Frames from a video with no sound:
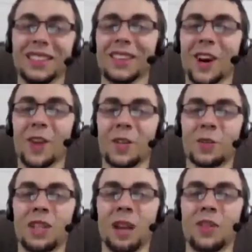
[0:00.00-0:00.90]
No, this
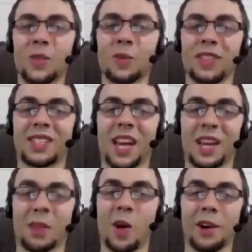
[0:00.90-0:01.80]
was not, this was the
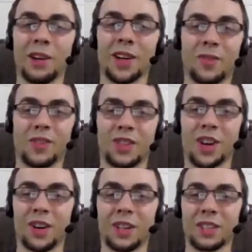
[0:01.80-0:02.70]
second one of the
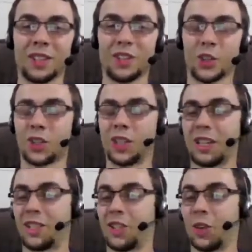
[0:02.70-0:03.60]
series. Just
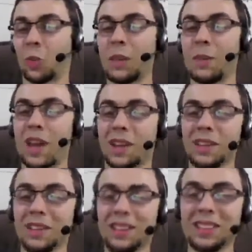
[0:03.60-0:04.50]
this is the remake.
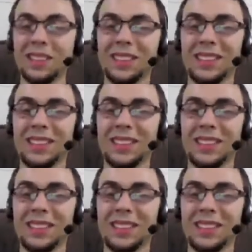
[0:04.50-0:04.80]
Don't